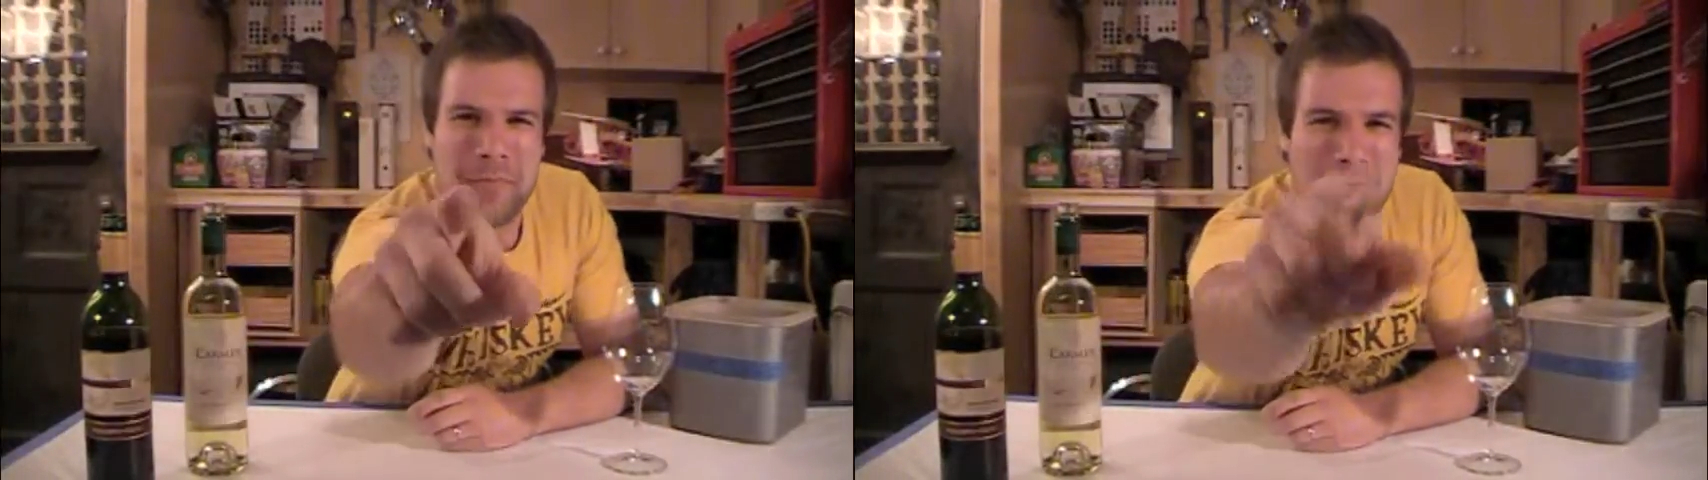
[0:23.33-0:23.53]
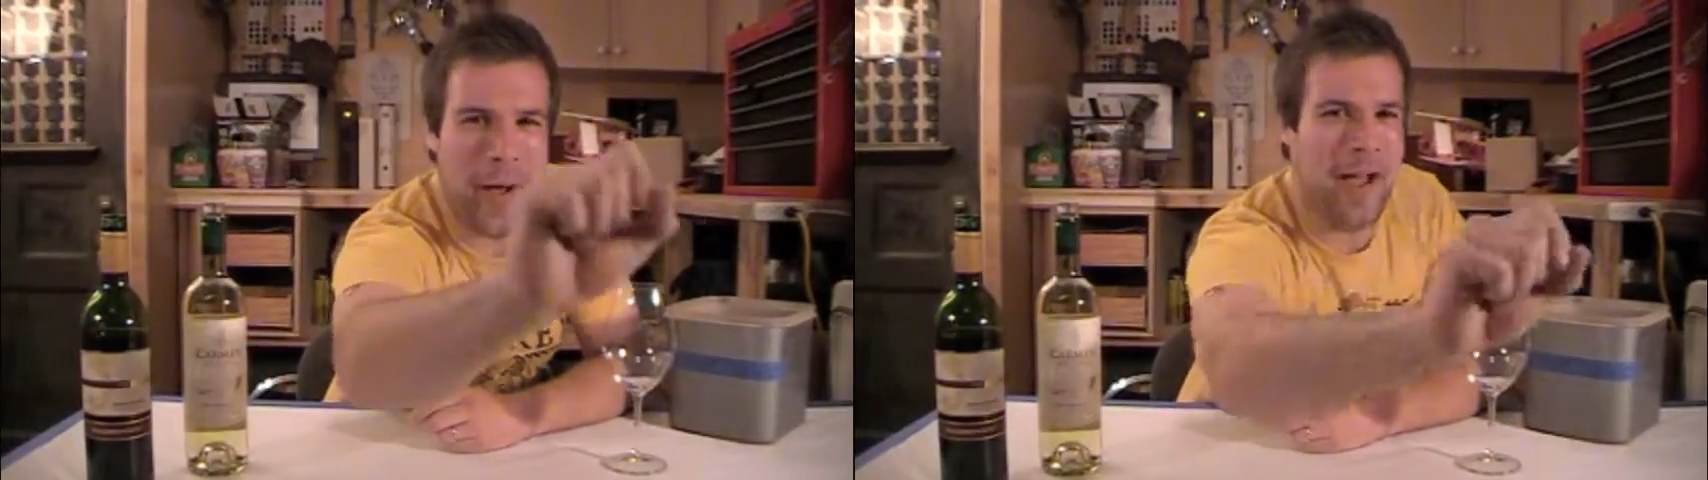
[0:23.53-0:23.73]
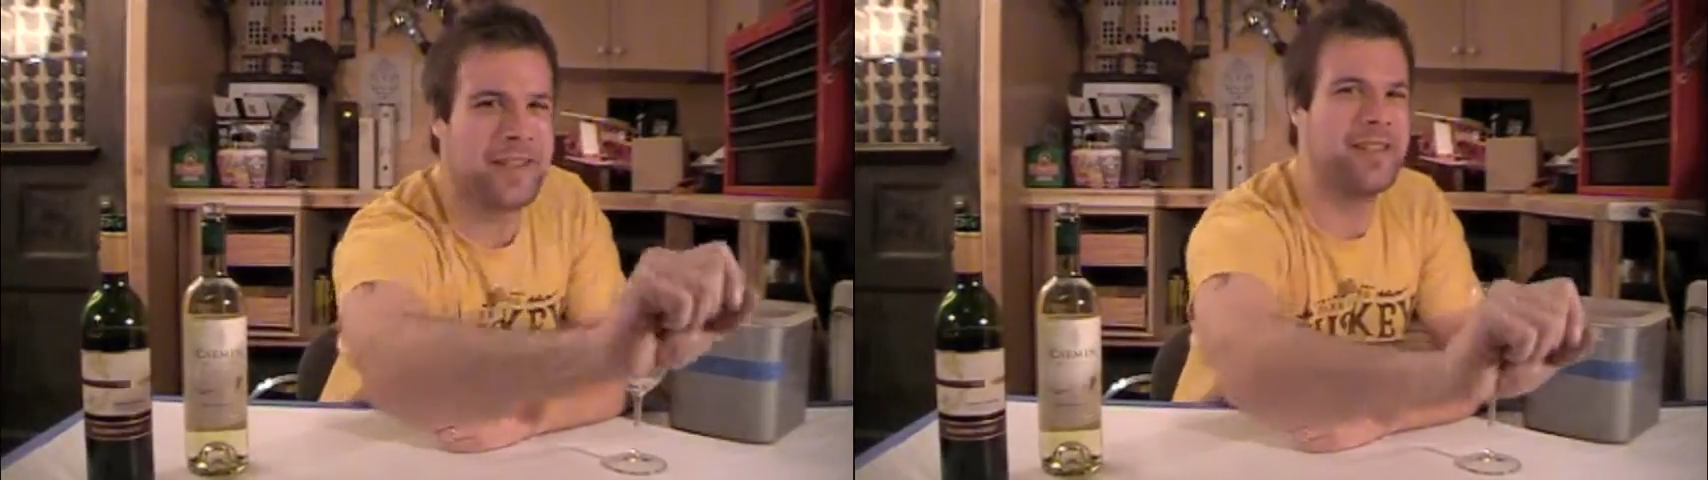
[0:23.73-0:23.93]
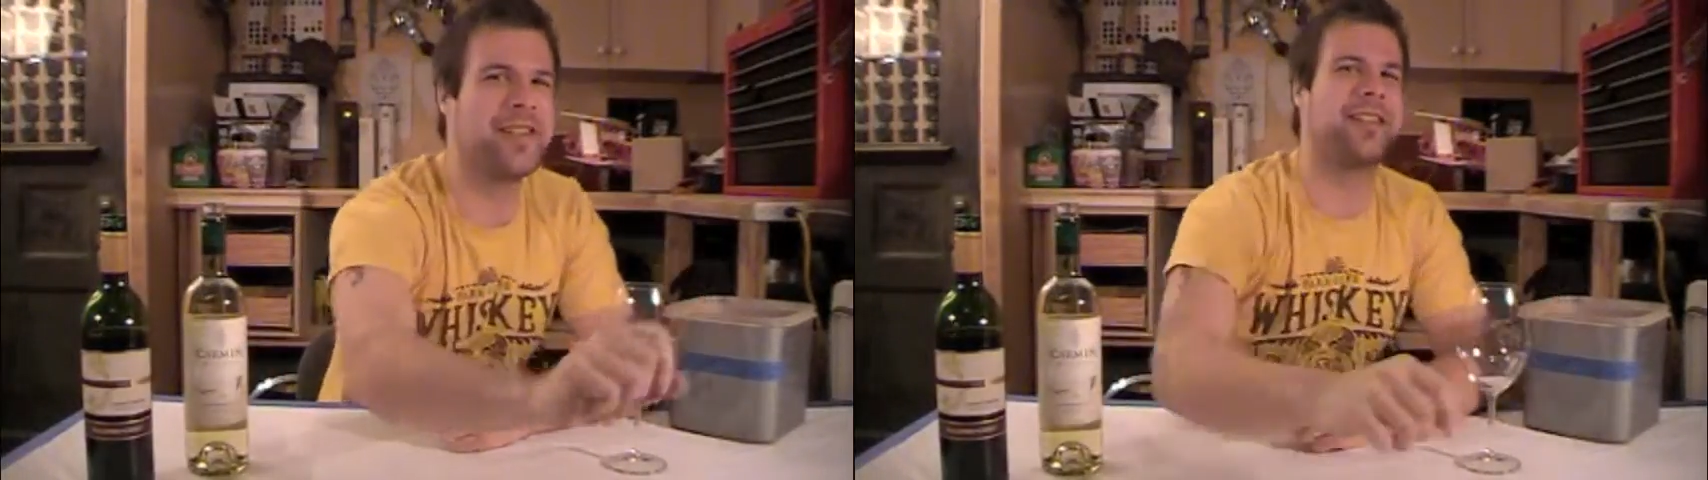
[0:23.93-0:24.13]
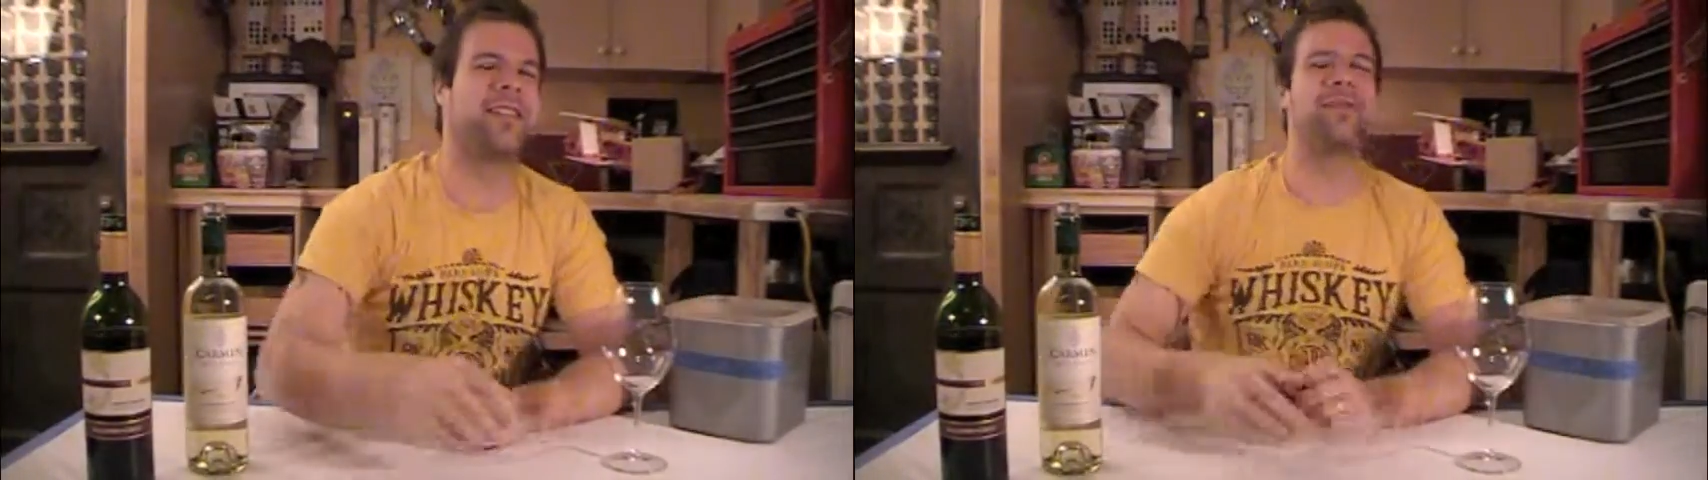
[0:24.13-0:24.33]

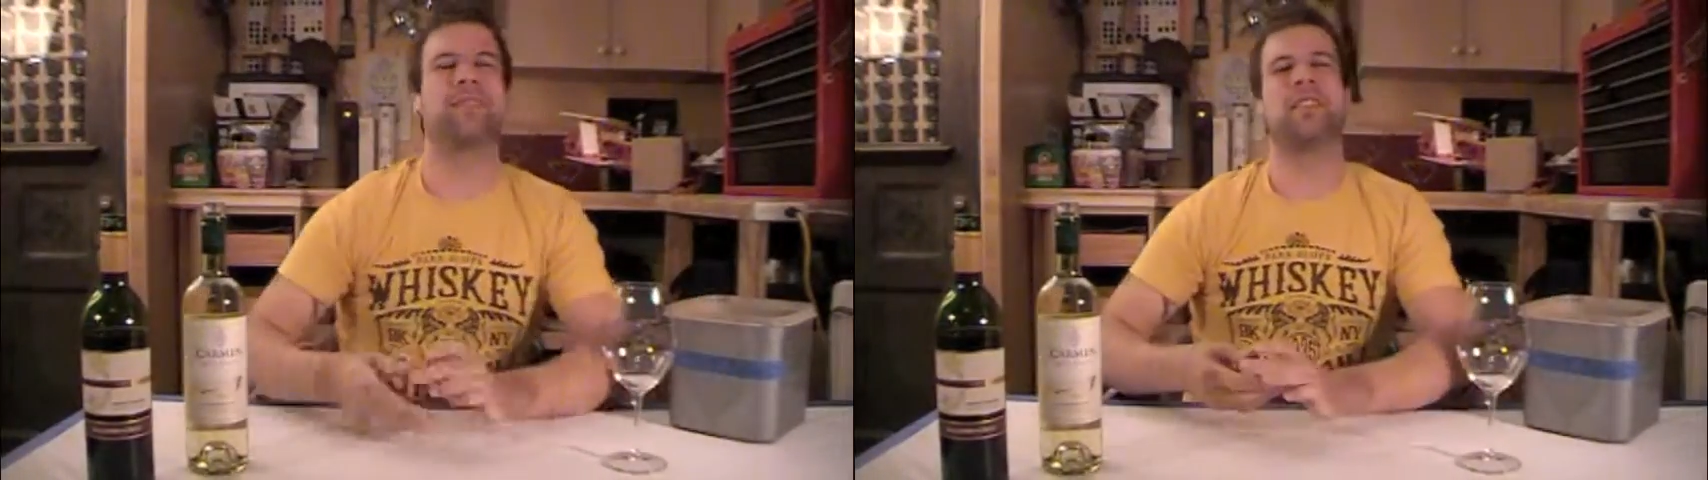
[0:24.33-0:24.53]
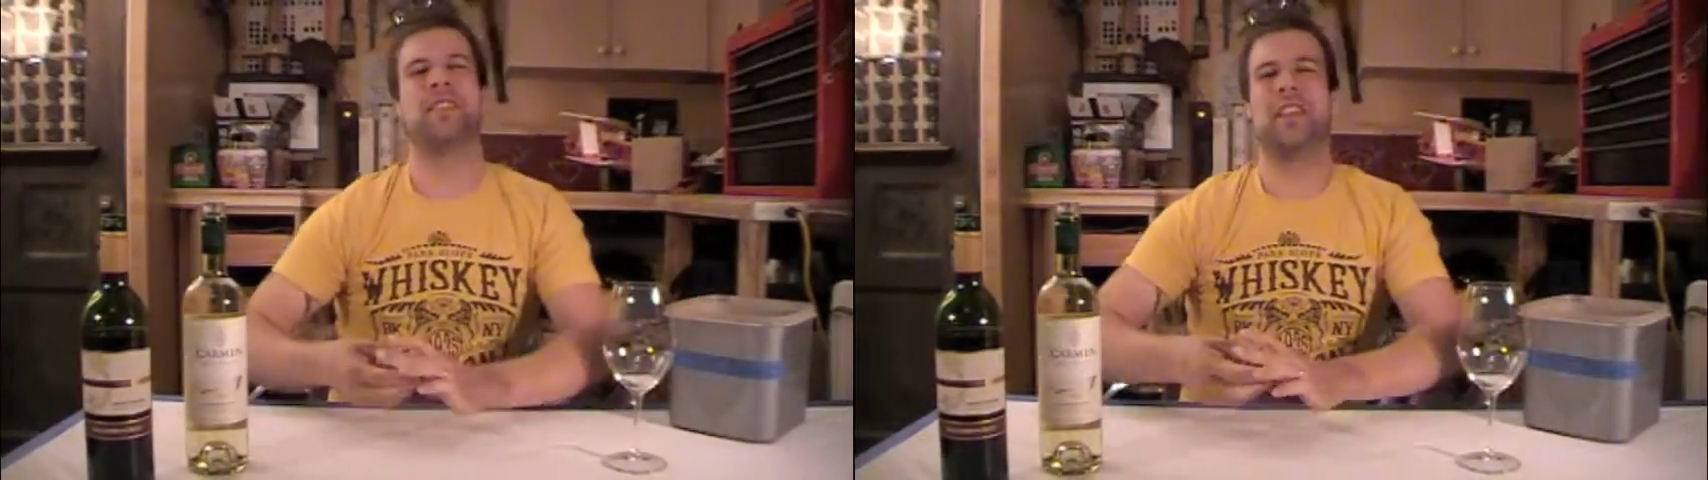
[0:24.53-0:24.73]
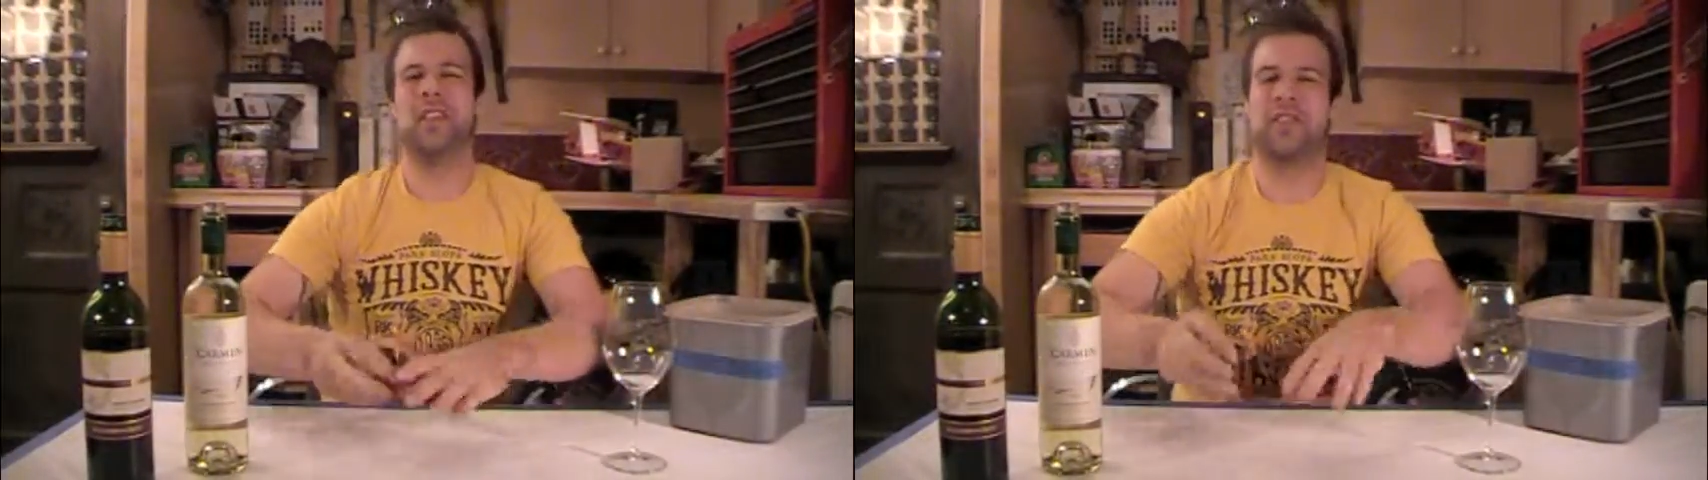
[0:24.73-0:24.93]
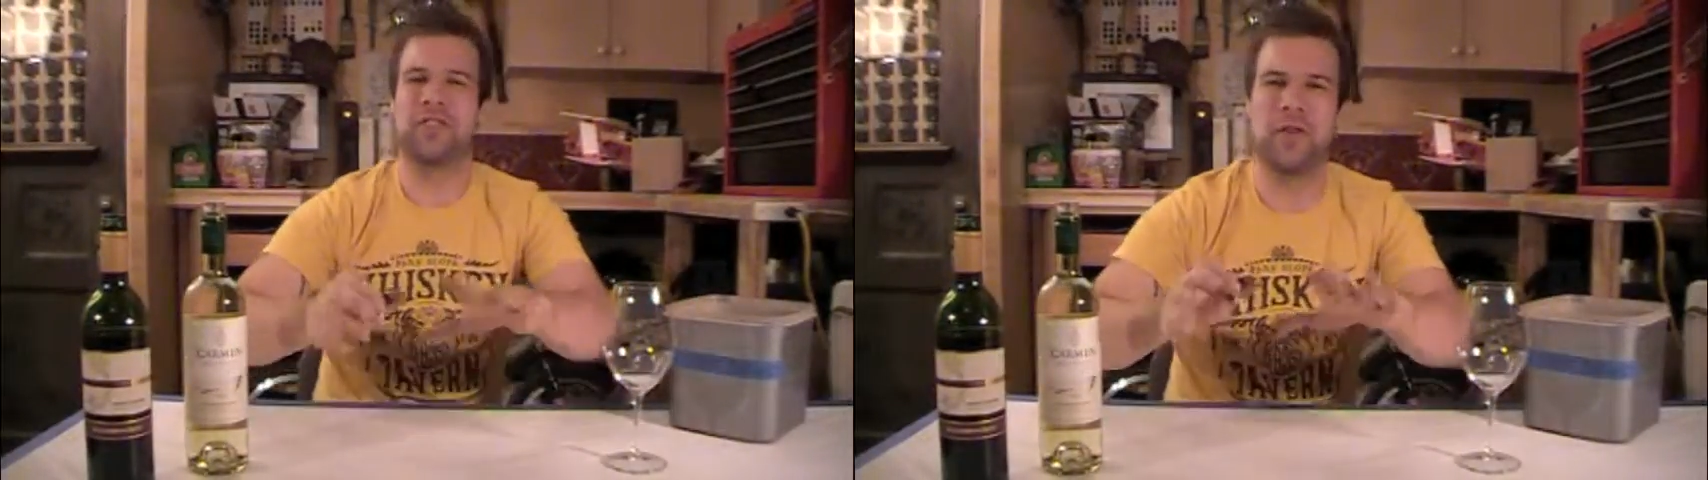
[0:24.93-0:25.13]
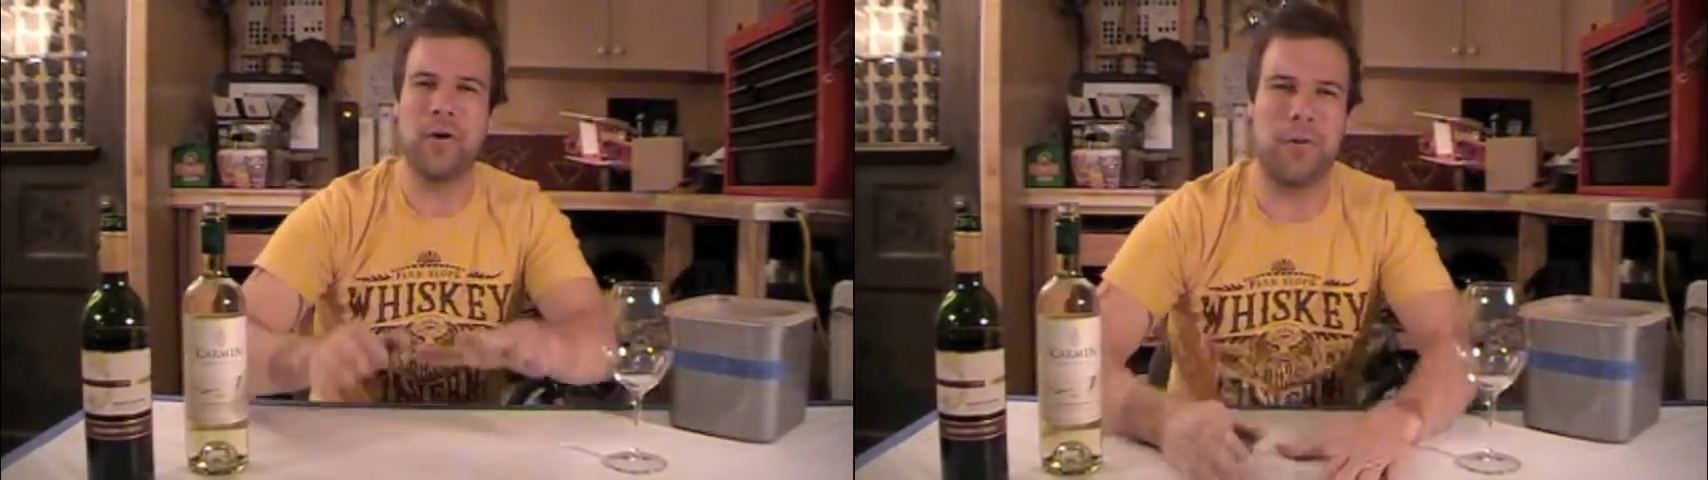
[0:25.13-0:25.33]
passionately. Today's
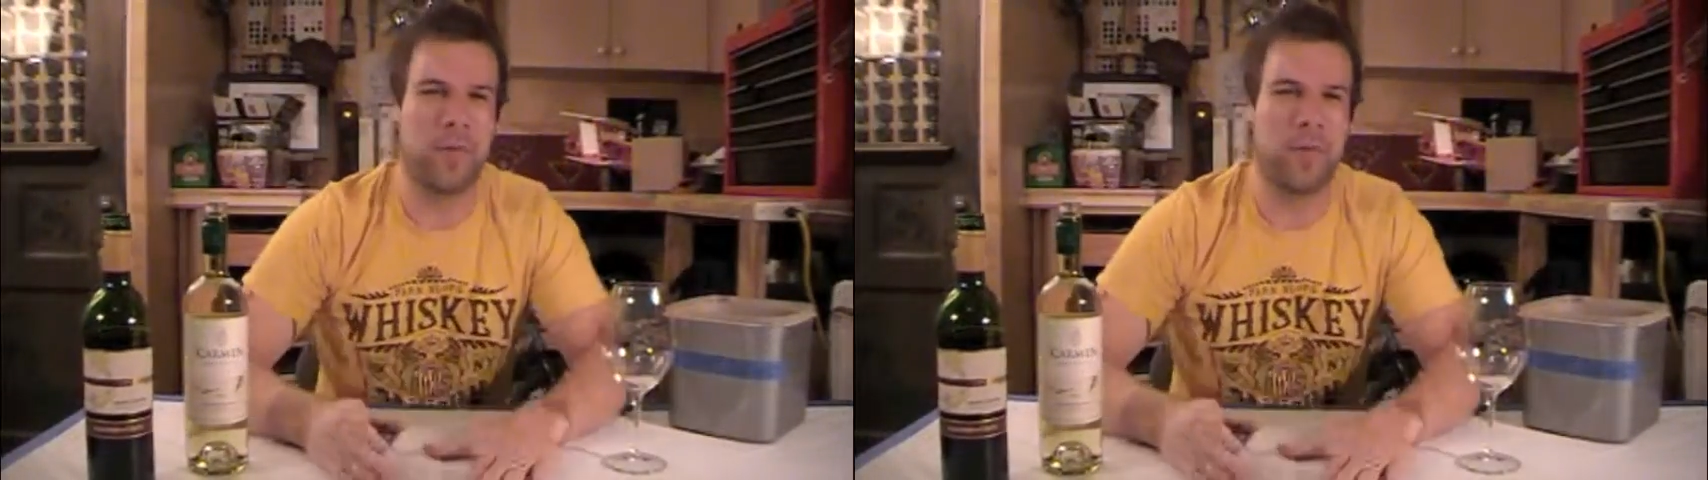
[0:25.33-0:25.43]
show,